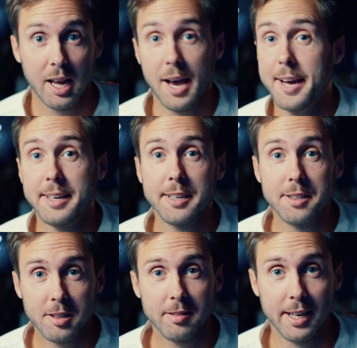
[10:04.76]
And I
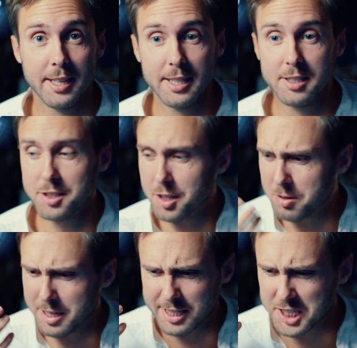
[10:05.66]
know that it's so
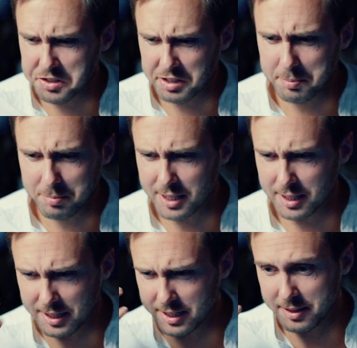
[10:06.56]
extremely
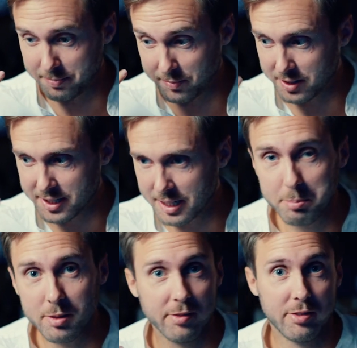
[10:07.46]

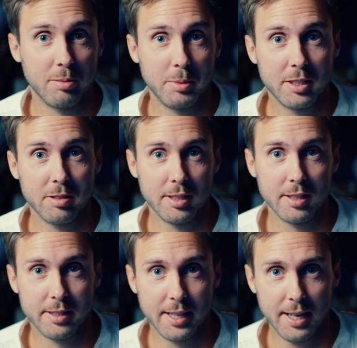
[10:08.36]
simple for me to
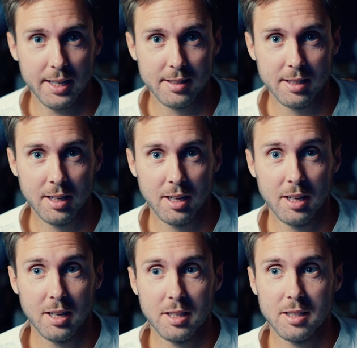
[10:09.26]
understand.
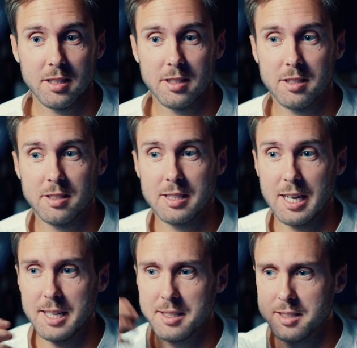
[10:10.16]

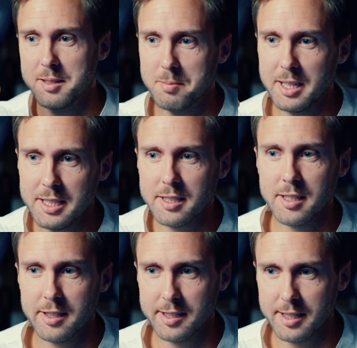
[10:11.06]
And the
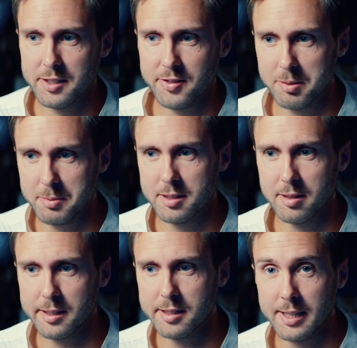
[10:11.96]
easier it is for me to
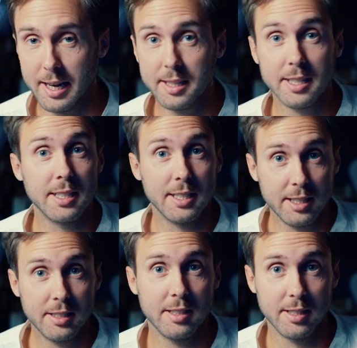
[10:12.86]
understand, the
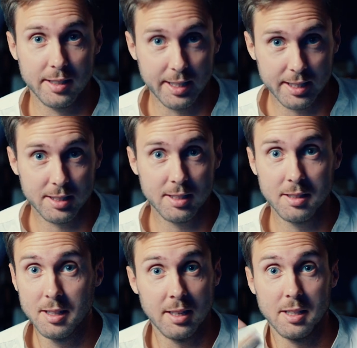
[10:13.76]
easier it is
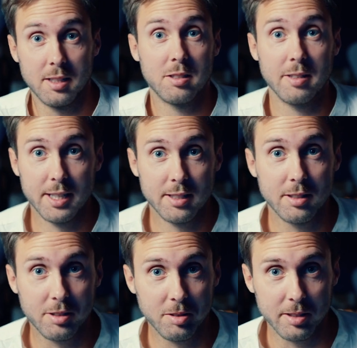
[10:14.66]
to actually
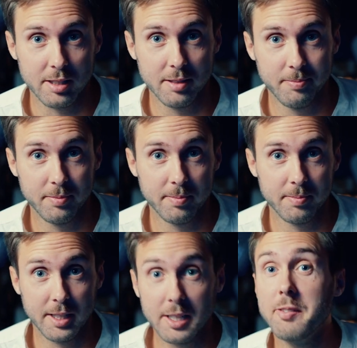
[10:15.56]
do it.
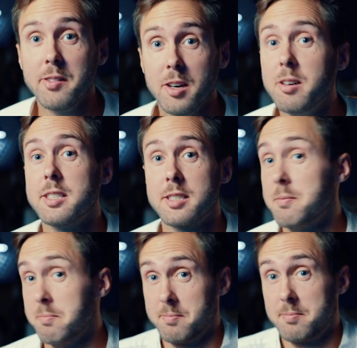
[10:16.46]
Even though it's
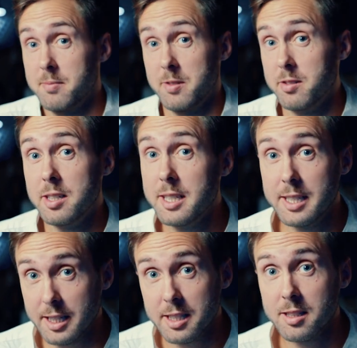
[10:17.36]
really
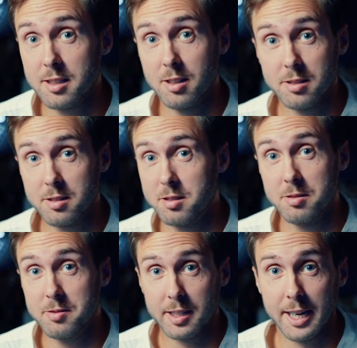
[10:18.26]
easy also to
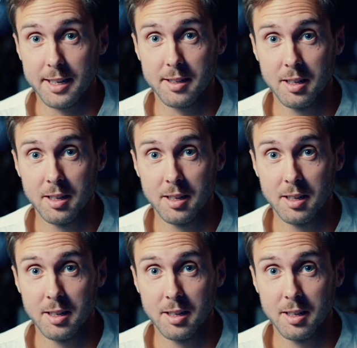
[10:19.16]
forget.